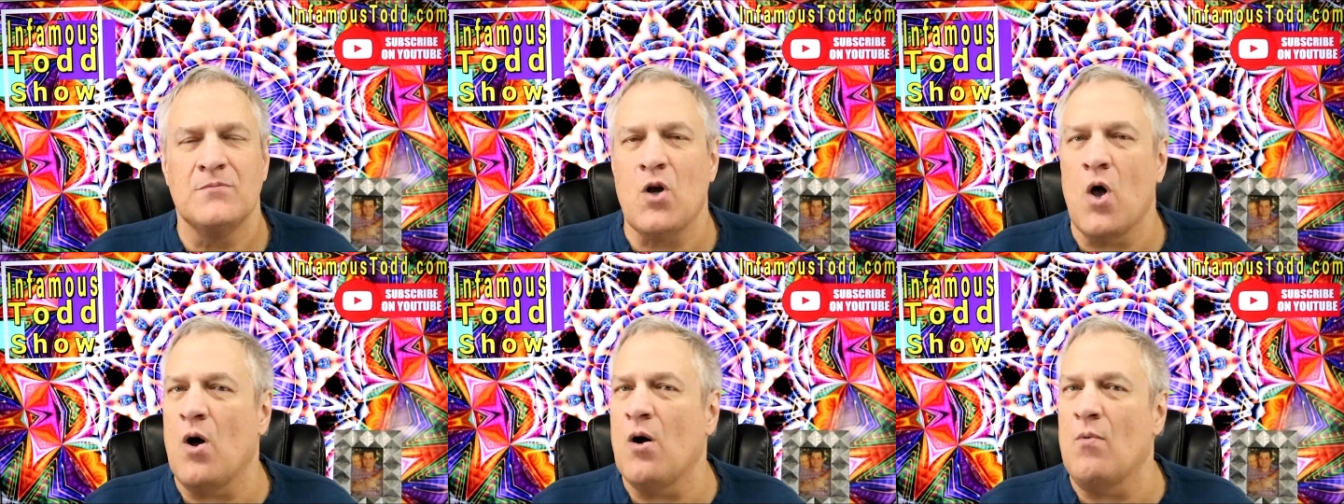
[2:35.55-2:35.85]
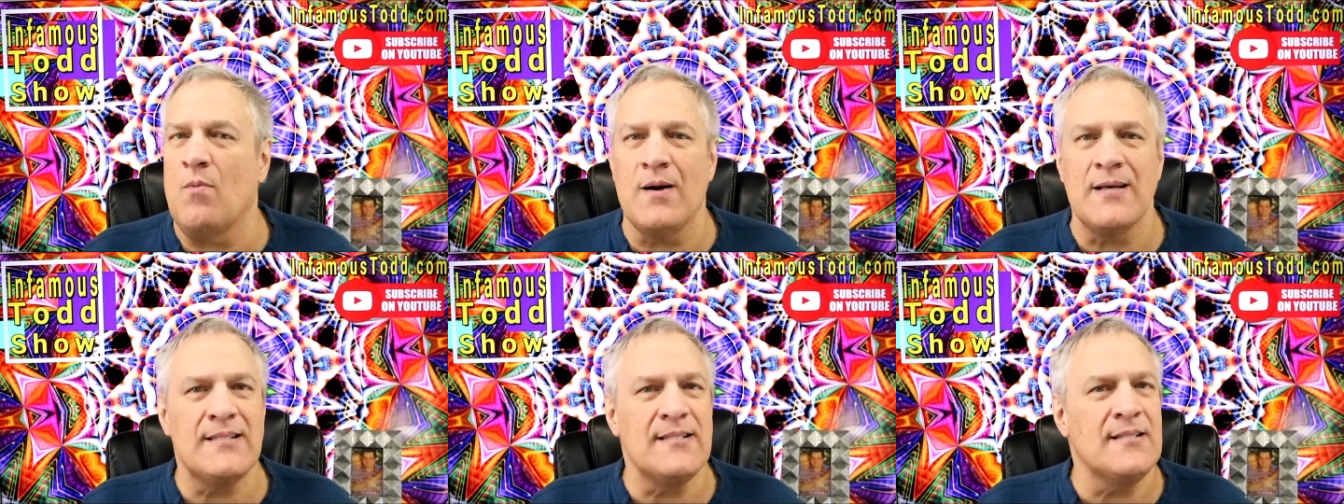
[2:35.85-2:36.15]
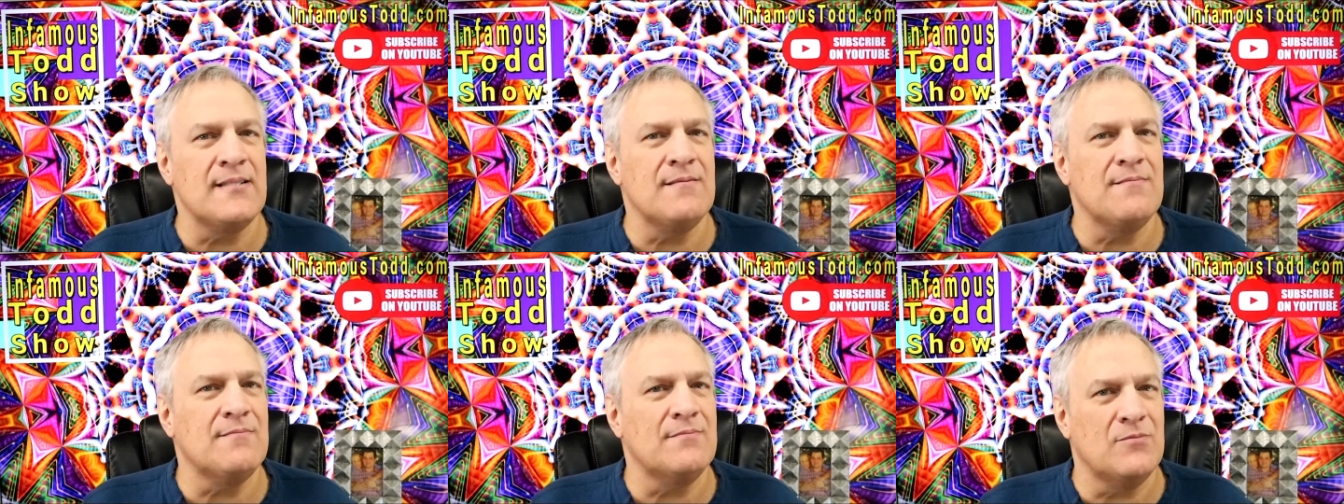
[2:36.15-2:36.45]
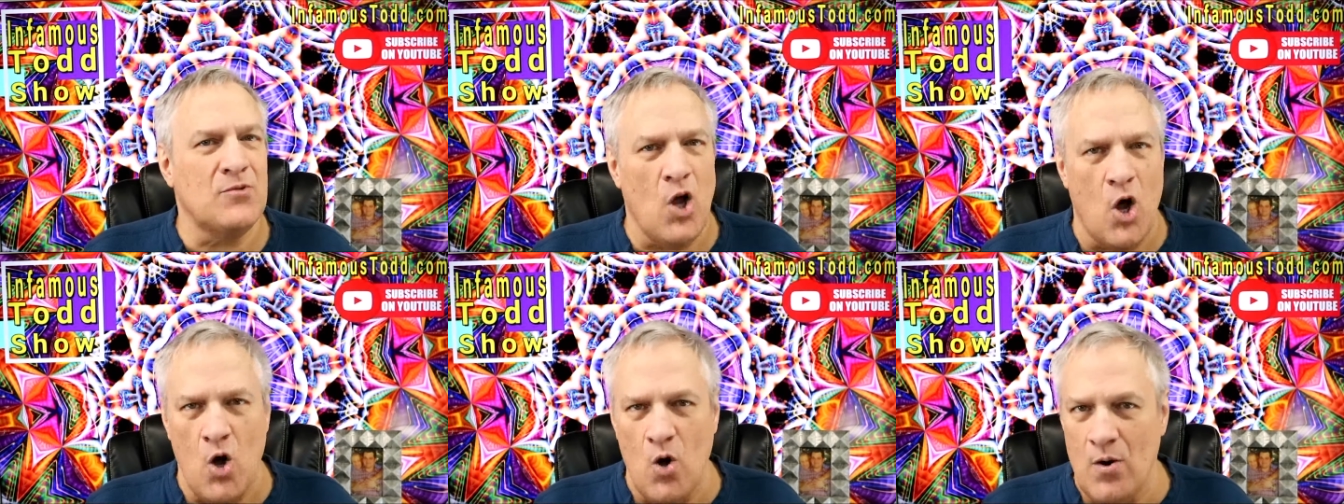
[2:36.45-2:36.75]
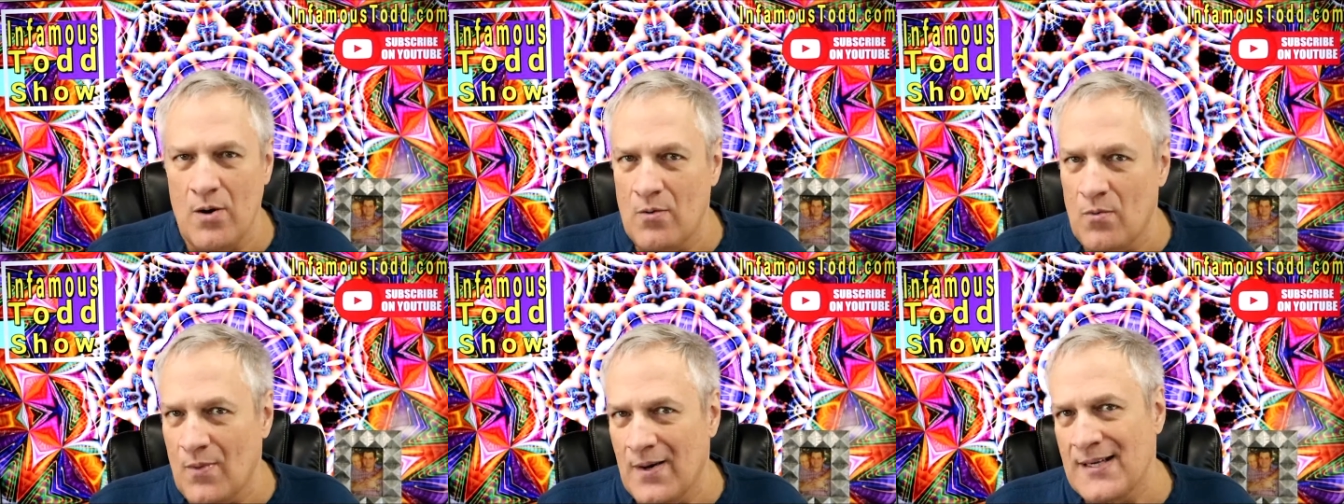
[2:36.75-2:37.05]
No, it wasn't.
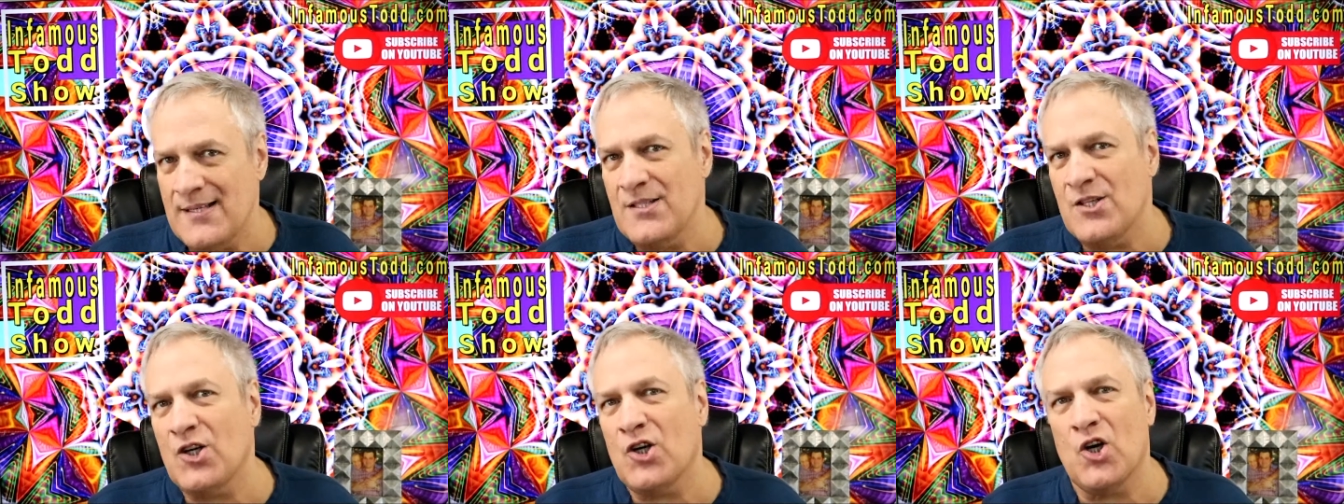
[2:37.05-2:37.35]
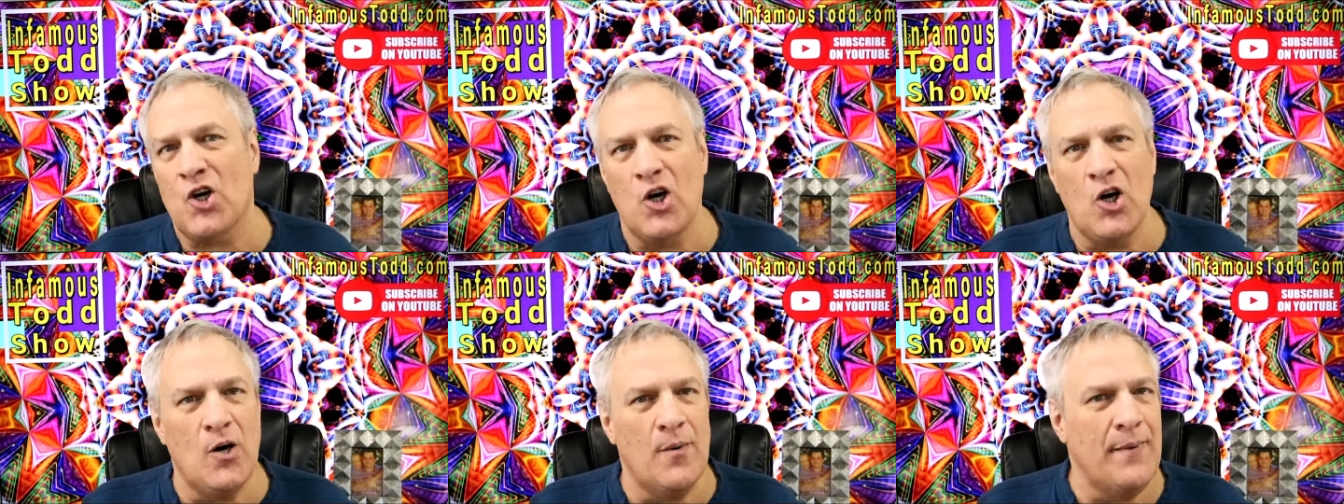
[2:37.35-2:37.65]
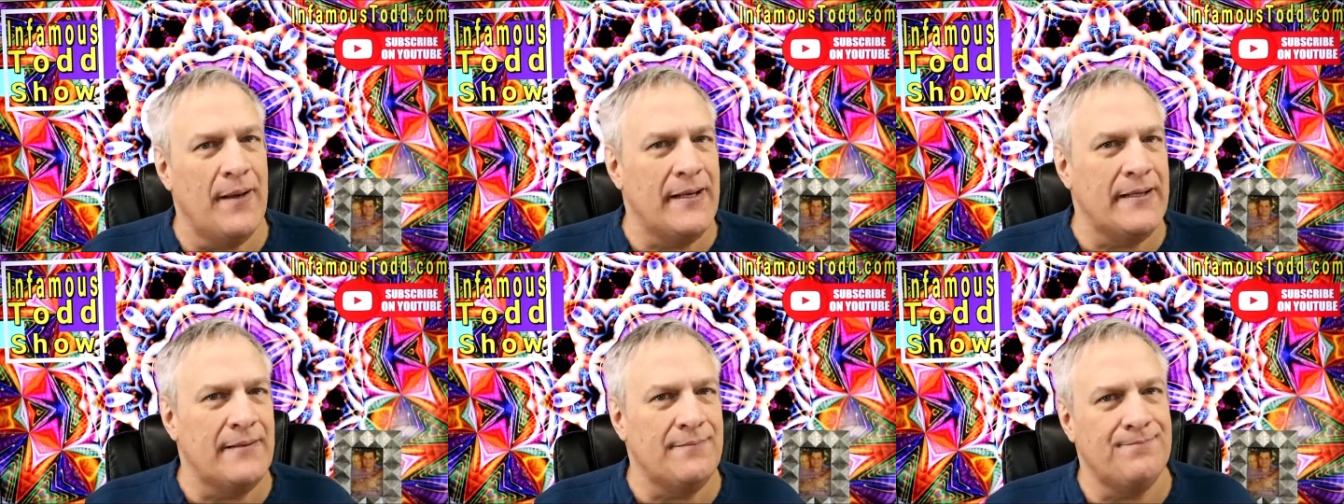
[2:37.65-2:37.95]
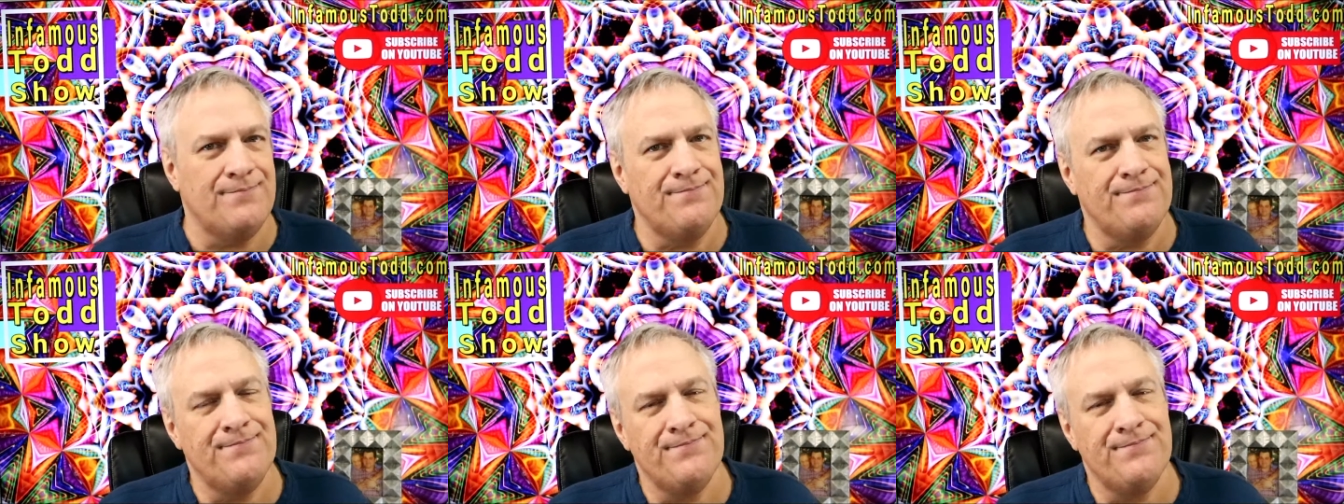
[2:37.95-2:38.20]
No, it wasn't Kermit.